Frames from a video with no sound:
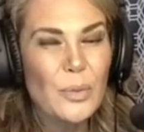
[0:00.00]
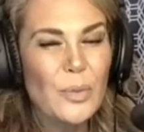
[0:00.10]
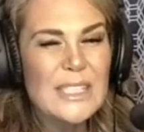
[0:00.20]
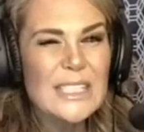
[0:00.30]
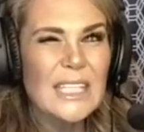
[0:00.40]

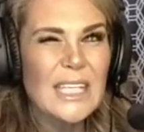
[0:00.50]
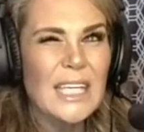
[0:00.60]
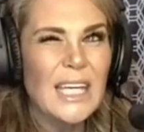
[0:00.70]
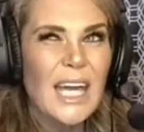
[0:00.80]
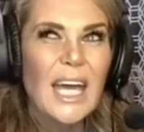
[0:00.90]

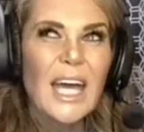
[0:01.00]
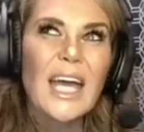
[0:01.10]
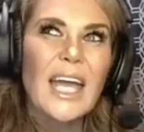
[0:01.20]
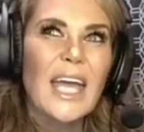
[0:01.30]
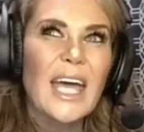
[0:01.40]
whiskey,
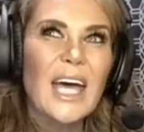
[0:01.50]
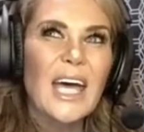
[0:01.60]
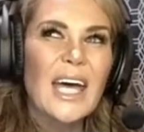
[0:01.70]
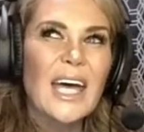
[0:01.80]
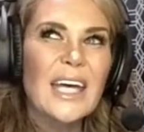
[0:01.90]

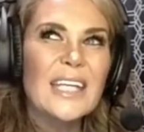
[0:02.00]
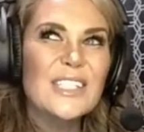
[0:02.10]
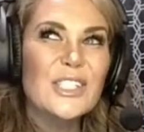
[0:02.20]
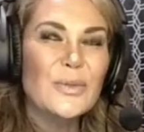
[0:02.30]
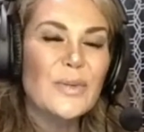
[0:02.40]

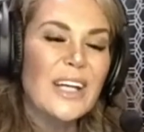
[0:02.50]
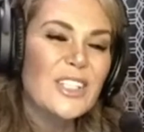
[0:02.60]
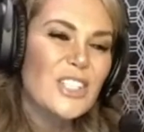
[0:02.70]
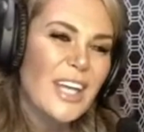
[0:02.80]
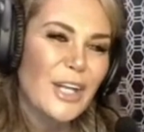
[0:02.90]

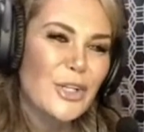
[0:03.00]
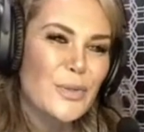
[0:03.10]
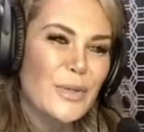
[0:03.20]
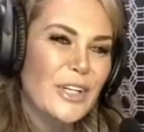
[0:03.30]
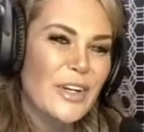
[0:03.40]
sriracha, and
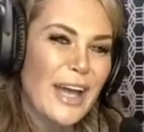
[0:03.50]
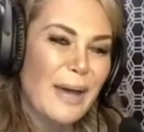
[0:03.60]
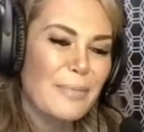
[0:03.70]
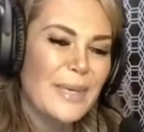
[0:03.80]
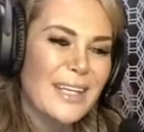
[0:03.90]
trigger
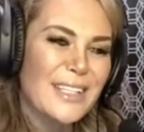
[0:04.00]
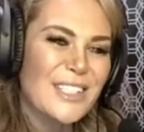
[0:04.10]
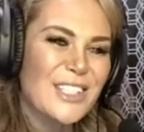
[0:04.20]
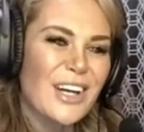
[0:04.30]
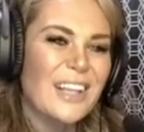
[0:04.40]
happy in
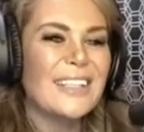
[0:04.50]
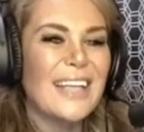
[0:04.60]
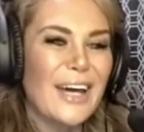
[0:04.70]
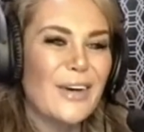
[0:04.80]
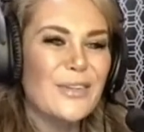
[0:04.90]
stock
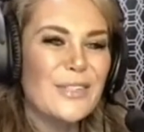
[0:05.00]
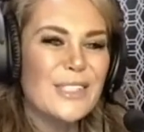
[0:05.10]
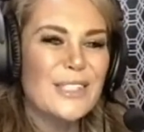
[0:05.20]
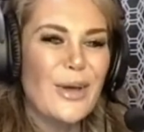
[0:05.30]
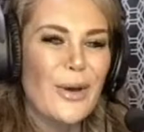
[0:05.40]
now.
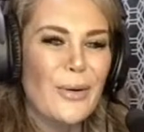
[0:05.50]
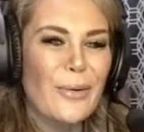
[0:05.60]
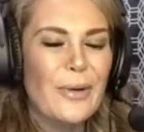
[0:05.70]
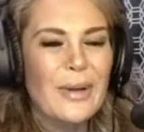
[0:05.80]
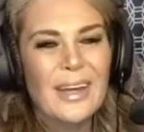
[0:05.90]

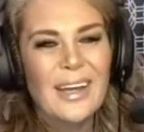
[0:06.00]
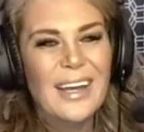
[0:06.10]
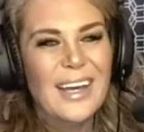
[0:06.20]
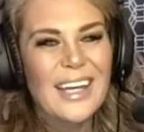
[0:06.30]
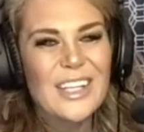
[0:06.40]
So
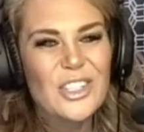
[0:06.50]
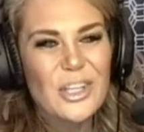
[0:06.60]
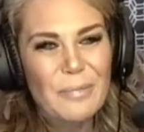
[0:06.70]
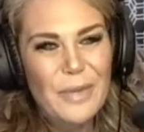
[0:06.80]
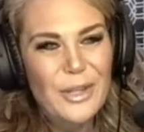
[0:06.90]

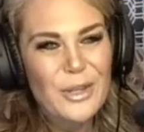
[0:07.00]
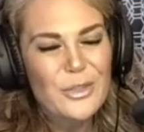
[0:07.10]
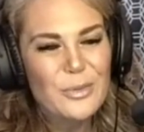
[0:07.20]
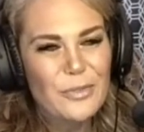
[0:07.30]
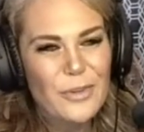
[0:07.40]
jump on
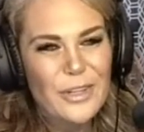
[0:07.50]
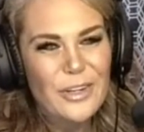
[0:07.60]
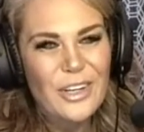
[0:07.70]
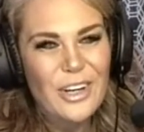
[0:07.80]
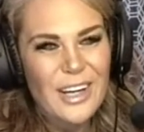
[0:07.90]
those before
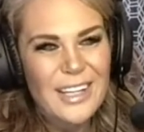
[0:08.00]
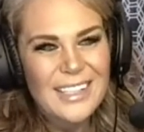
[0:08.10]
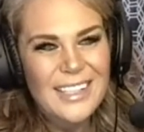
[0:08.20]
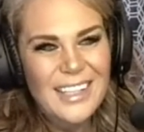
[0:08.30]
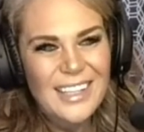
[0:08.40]
they're
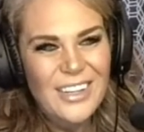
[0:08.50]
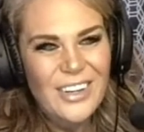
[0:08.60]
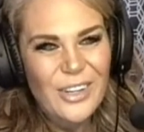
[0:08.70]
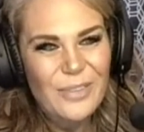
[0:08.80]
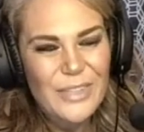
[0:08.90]
gone. They're
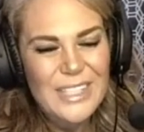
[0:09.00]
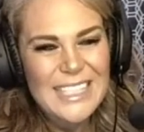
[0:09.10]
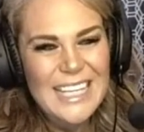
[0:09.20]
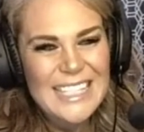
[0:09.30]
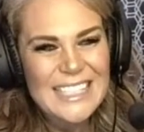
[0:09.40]
all pretty
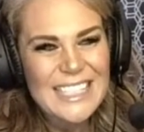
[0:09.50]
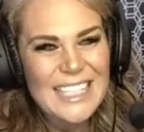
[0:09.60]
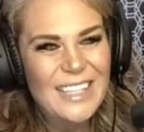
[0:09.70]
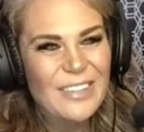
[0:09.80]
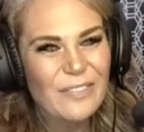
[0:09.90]

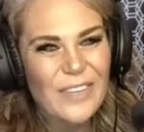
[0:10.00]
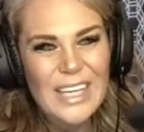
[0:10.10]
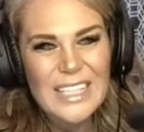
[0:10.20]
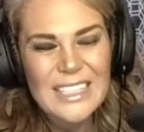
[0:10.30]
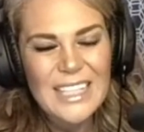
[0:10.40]
tasty.
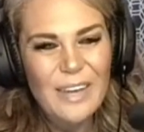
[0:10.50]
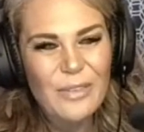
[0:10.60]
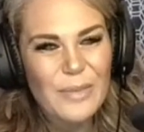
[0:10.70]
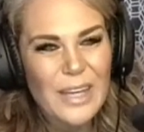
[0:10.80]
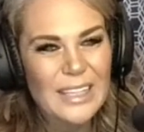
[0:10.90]
But
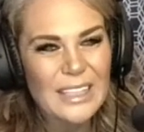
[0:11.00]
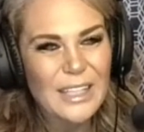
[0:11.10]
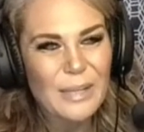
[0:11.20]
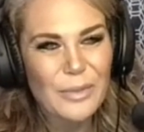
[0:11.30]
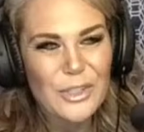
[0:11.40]
we'll be out at a
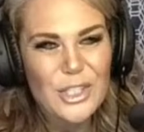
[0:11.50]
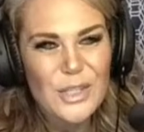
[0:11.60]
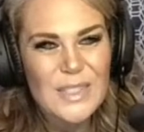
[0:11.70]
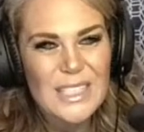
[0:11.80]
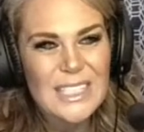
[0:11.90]
couple of
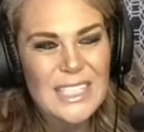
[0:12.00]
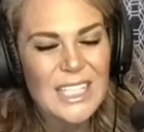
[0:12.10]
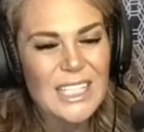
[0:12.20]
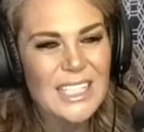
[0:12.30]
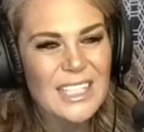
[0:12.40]
shows this
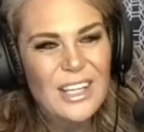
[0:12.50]
year.